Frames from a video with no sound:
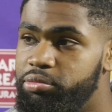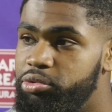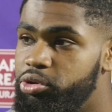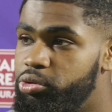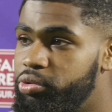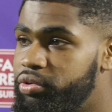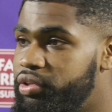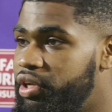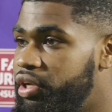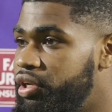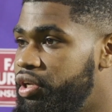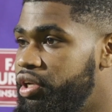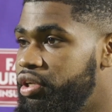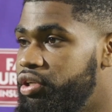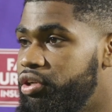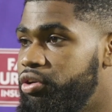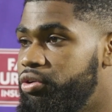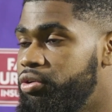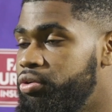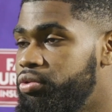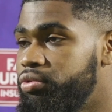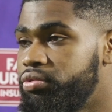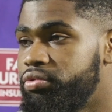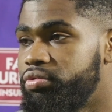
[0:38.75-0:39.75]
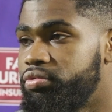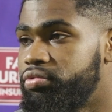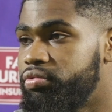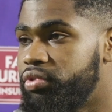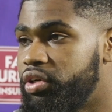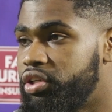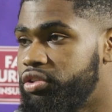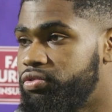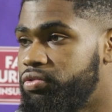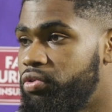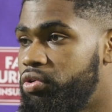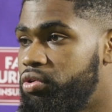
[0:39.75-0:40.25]
do what they need to do
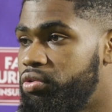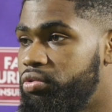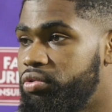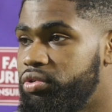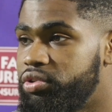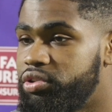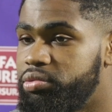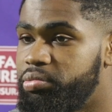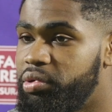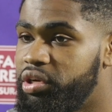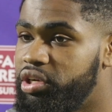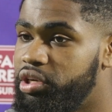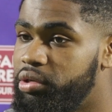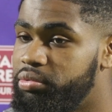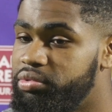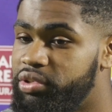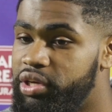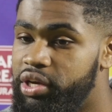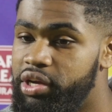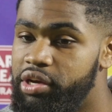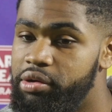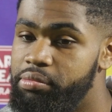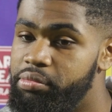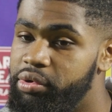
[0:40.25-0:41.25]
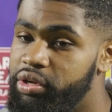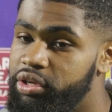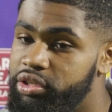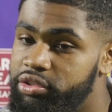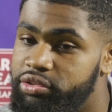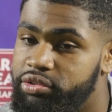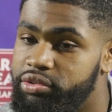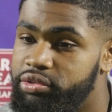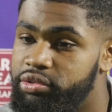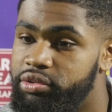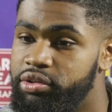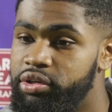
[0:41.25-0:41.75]
as far as makeup time. But
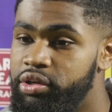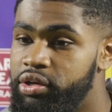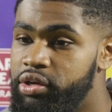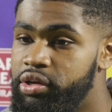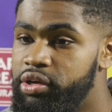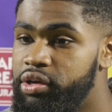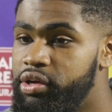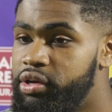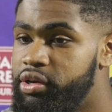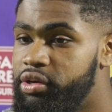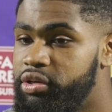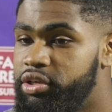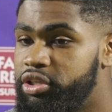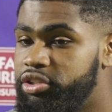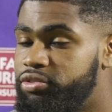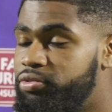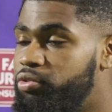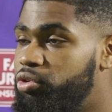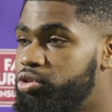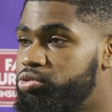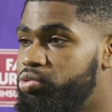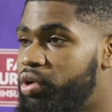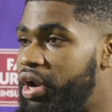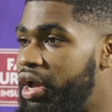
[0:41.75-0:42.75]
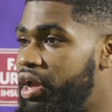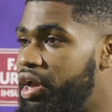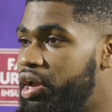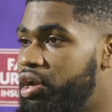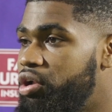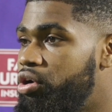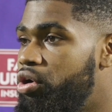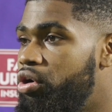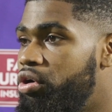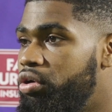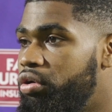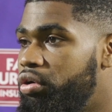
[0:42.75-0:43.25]
as far as what I
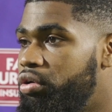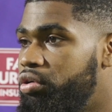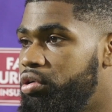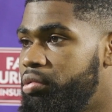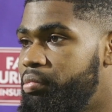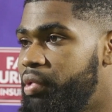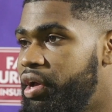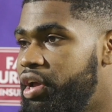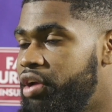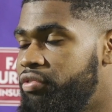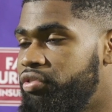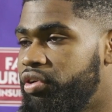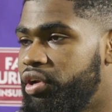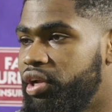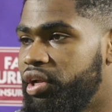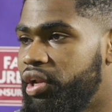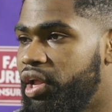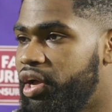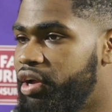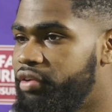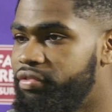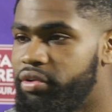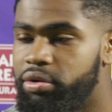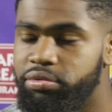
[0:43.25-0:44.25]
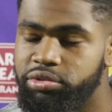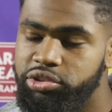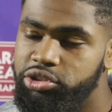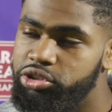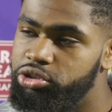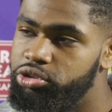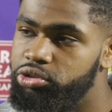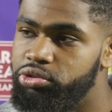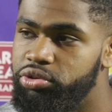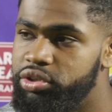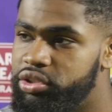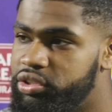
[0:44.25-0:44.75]
had going on in my everyday life, I was
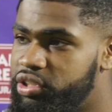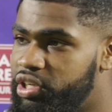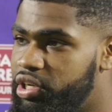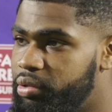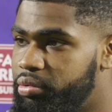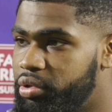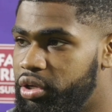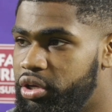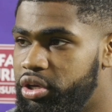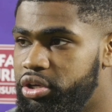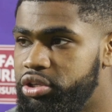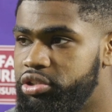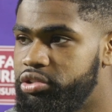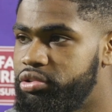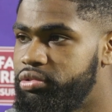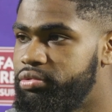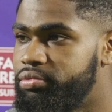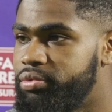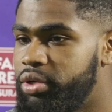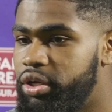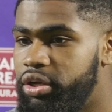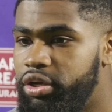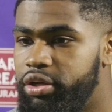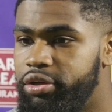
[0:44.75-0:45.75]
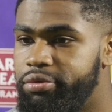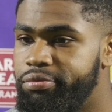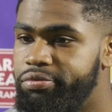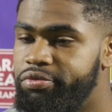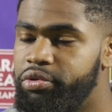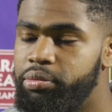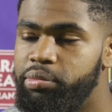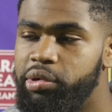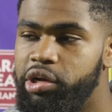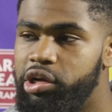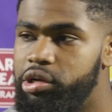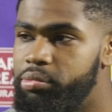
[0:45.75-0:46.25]
still doing the same things.
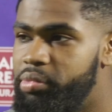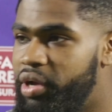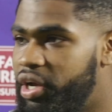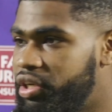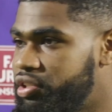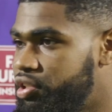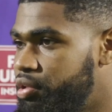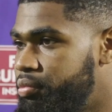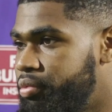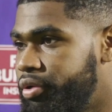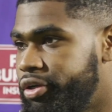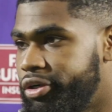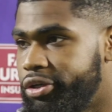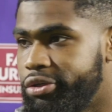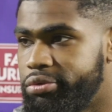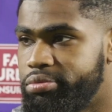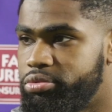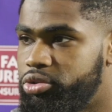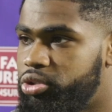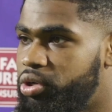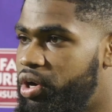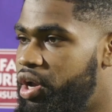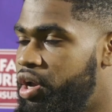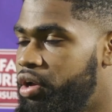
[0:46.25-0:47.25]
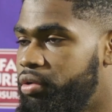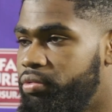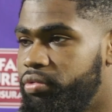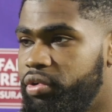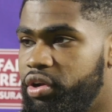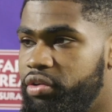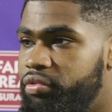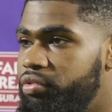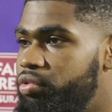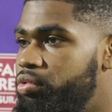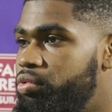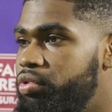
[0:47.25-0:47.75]
Football, basketball, track,
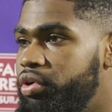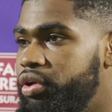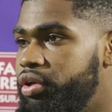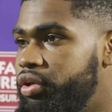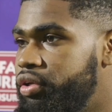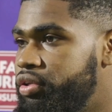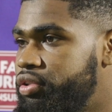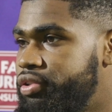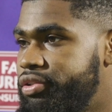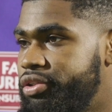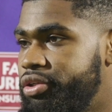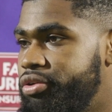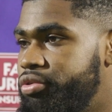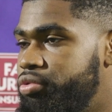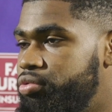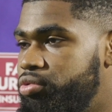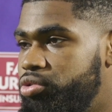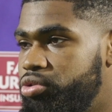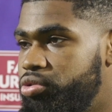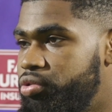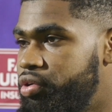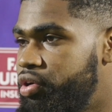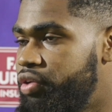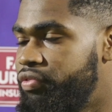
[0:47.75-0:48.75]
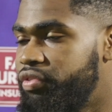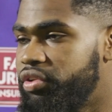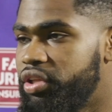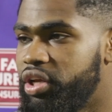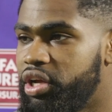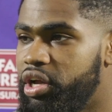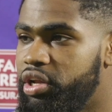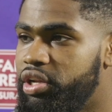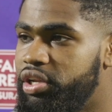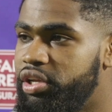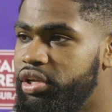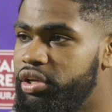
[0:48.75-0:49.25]
whatever it was, still doing
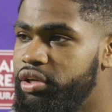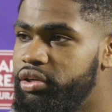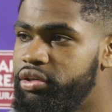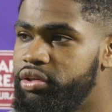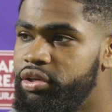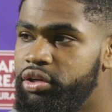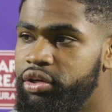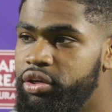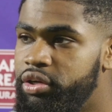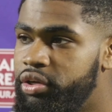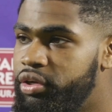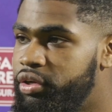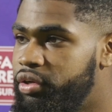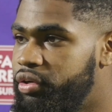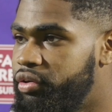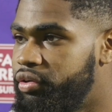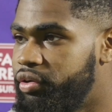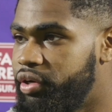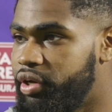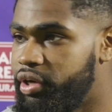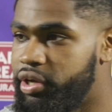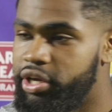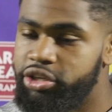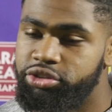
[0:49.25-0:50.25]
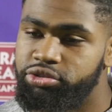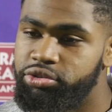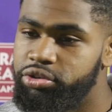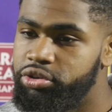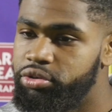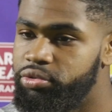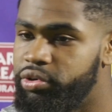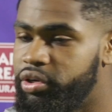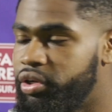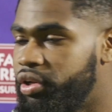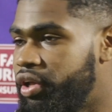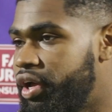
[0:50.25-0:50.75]
everything I did.
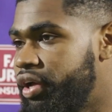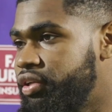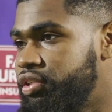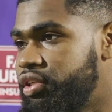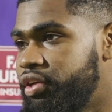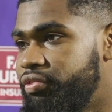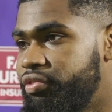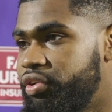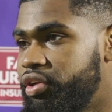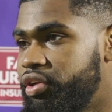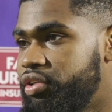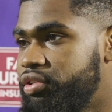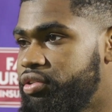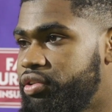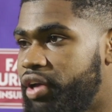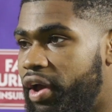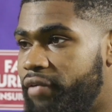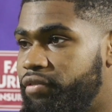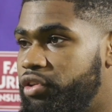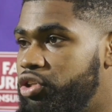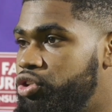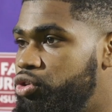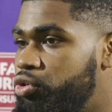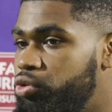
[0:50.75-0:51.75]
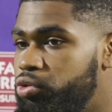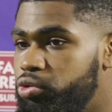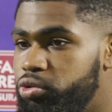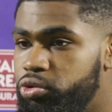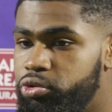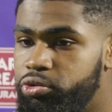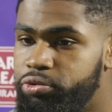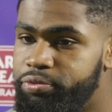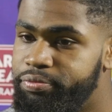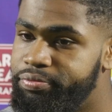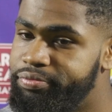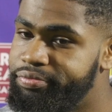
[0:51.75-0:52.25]
Extracurricular activities after
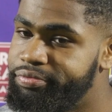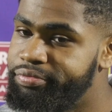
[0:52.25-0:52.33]
school,